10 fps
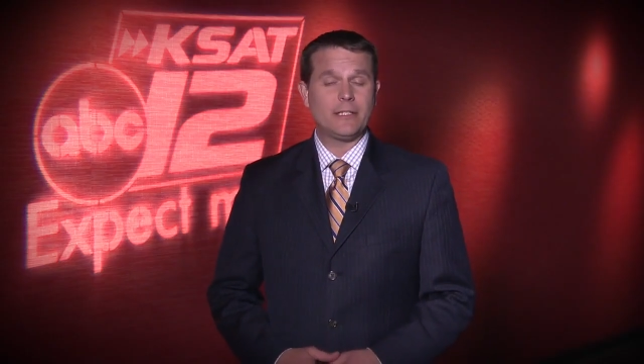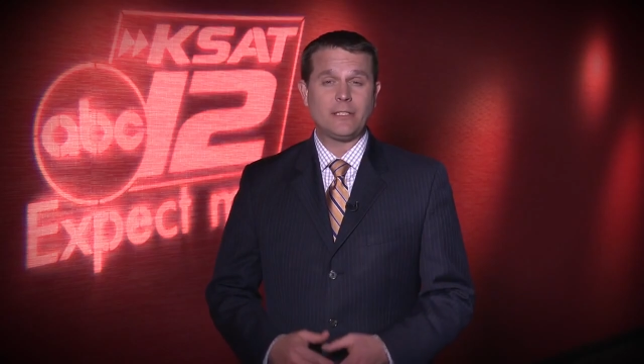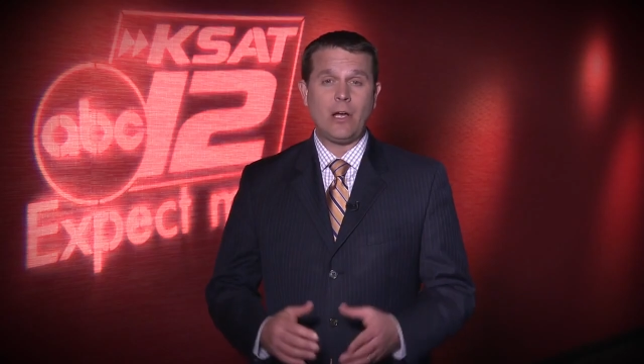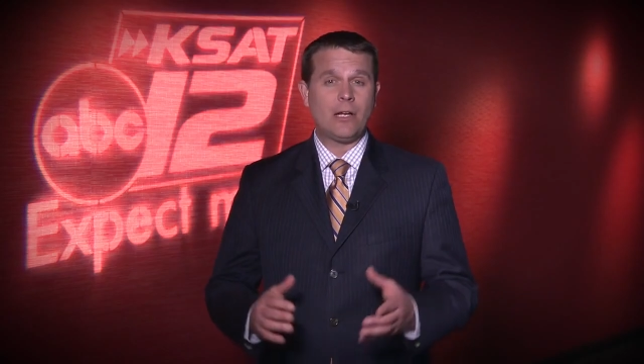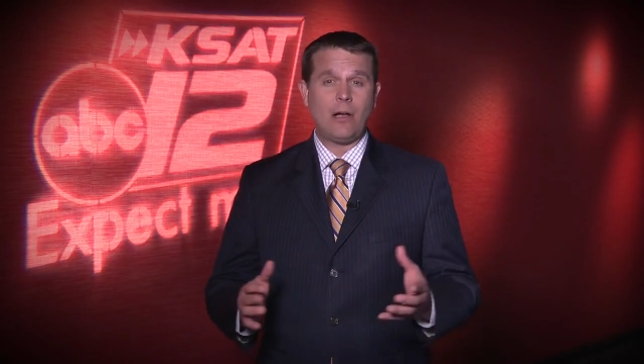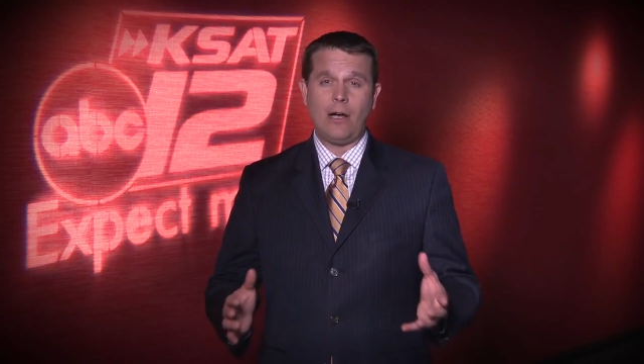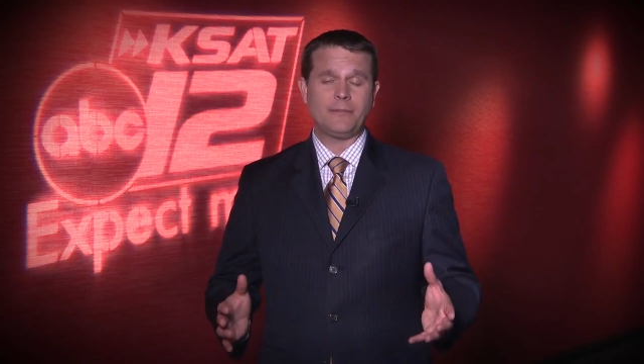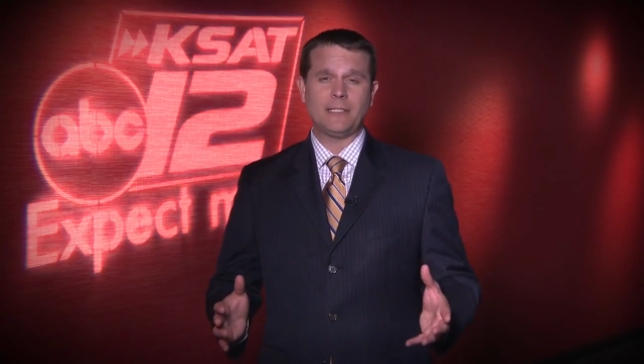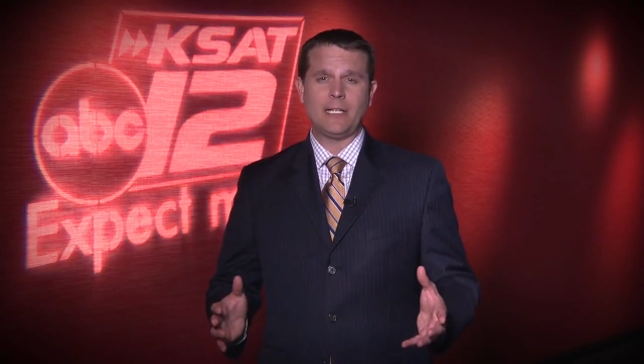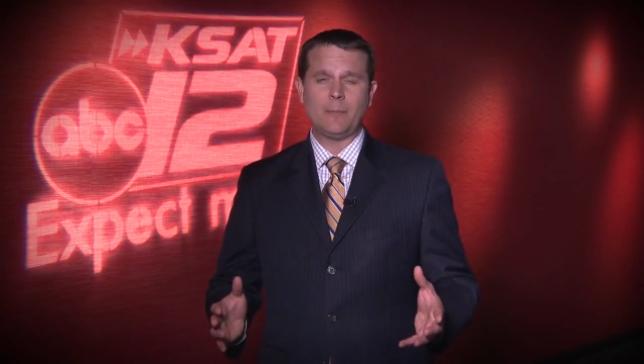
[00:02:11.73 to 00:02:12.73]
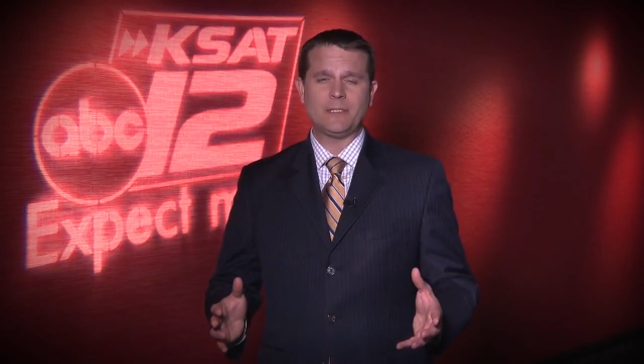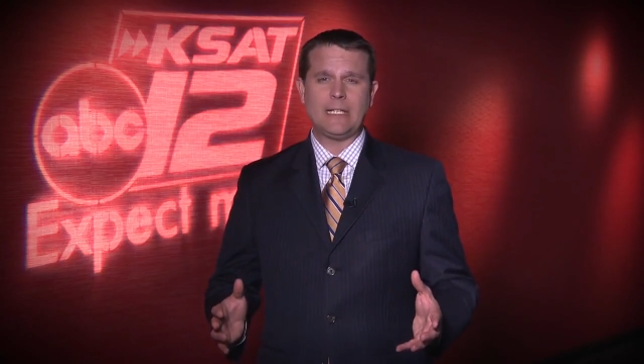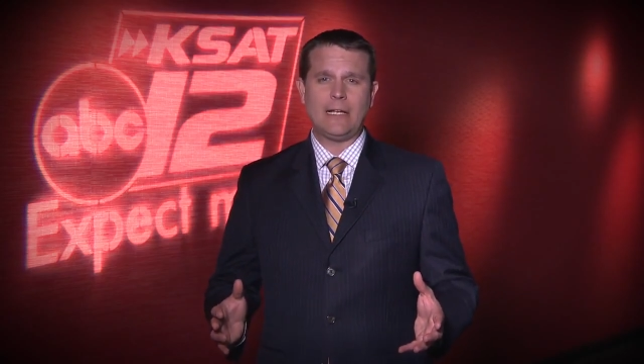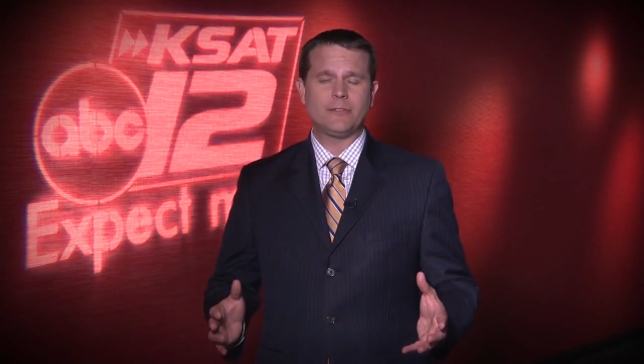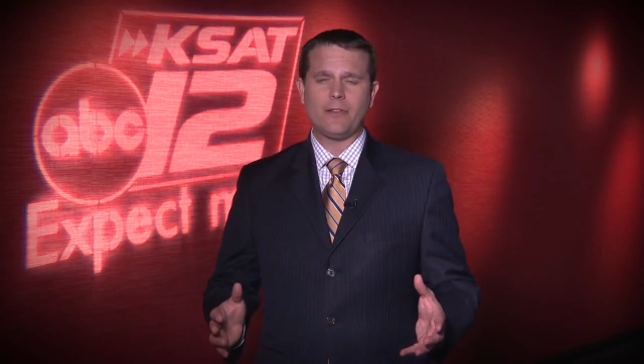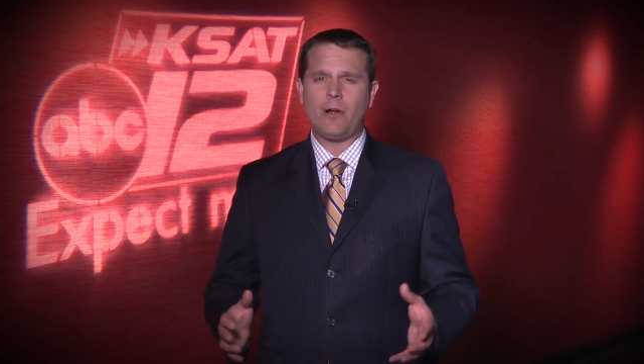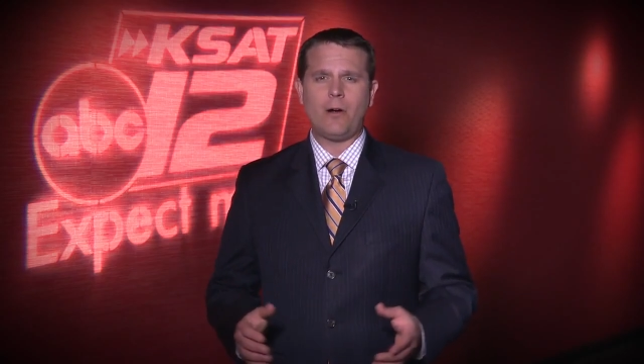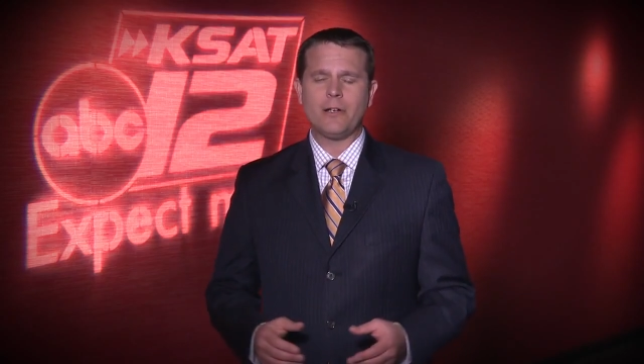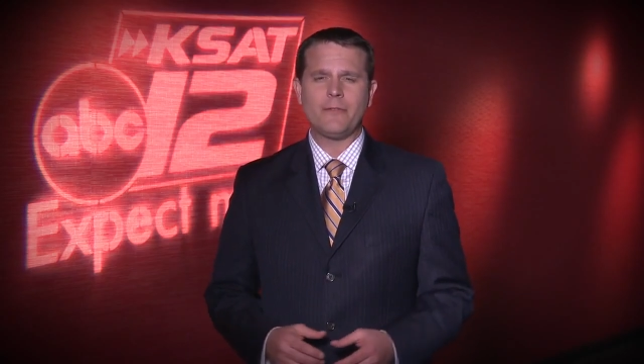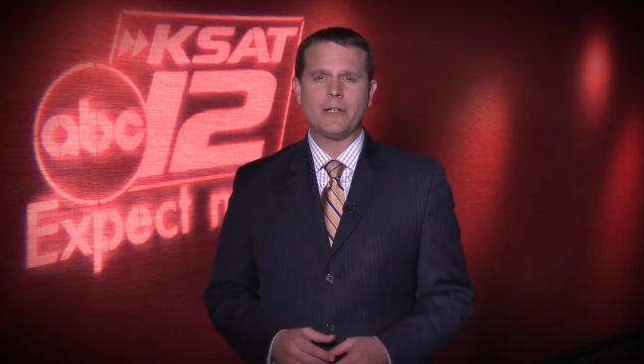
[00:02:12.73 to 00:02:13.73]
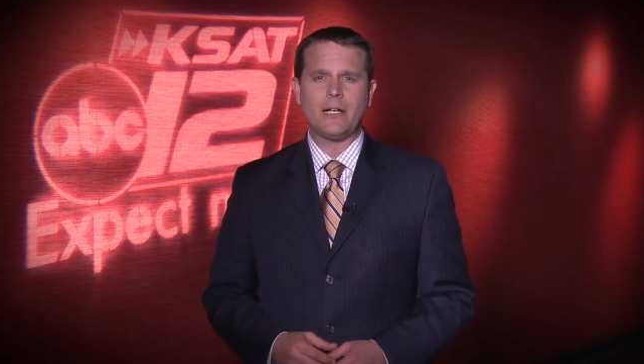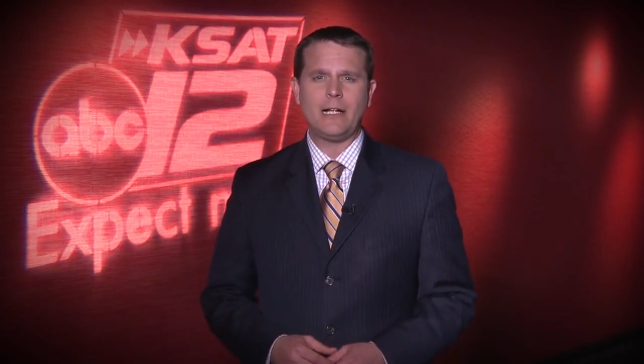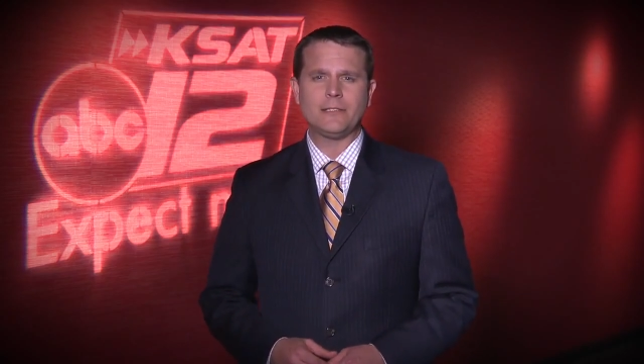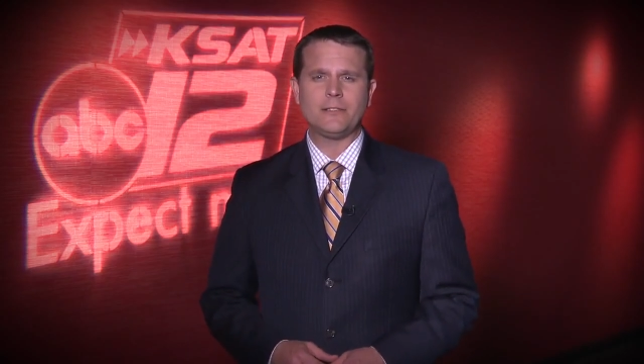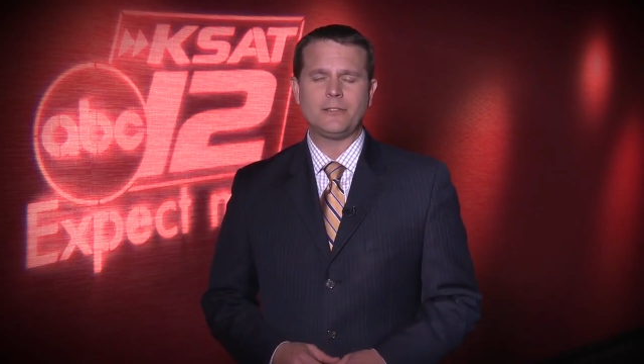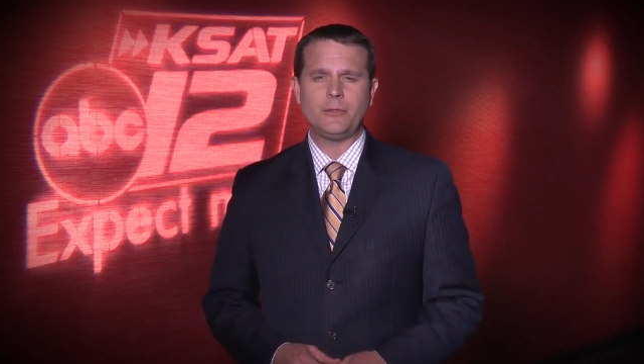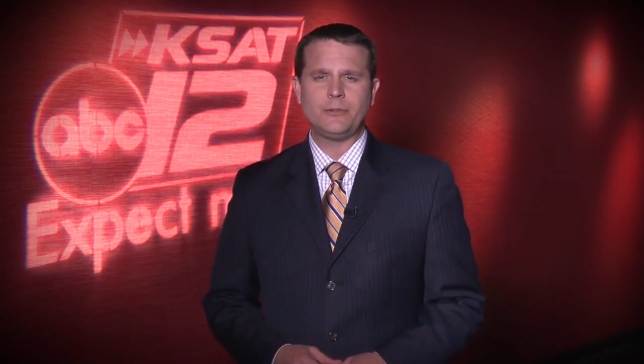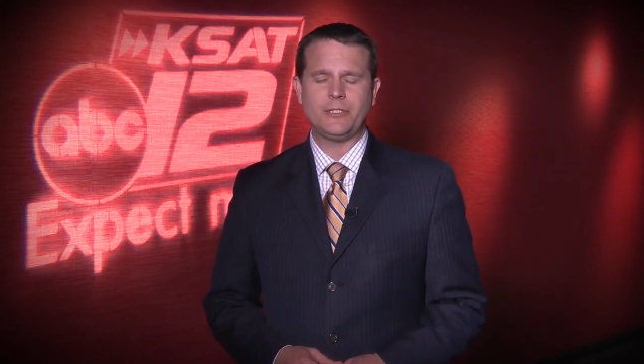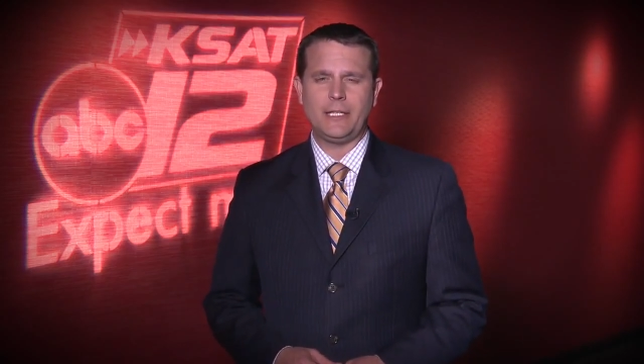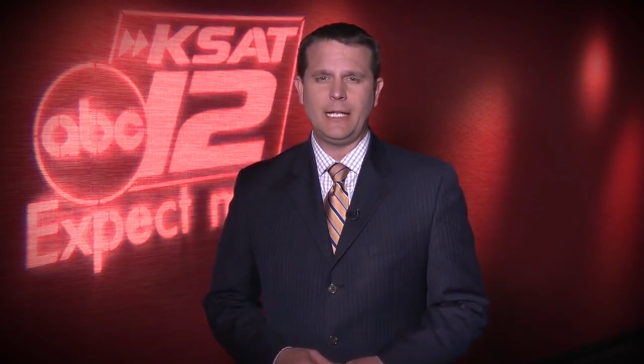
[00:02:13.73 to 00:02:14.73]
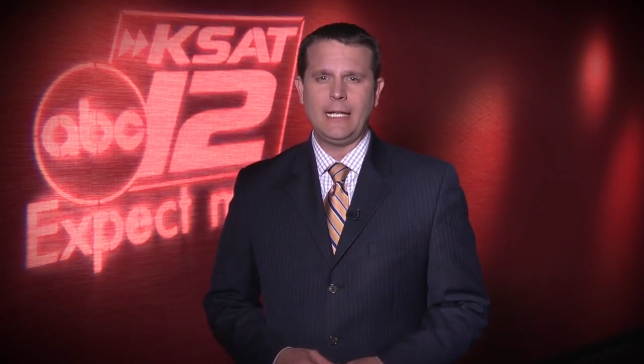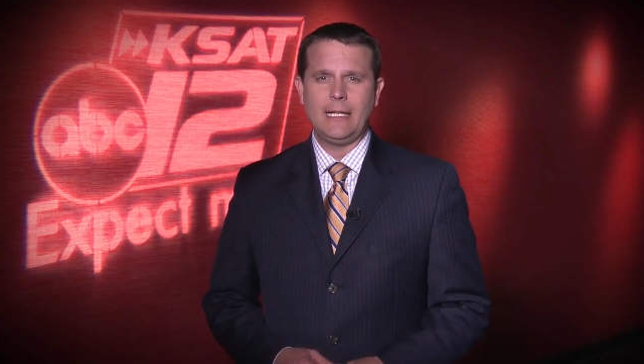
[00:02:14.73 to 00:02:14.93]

the talk often comes down to the heart of their constitution,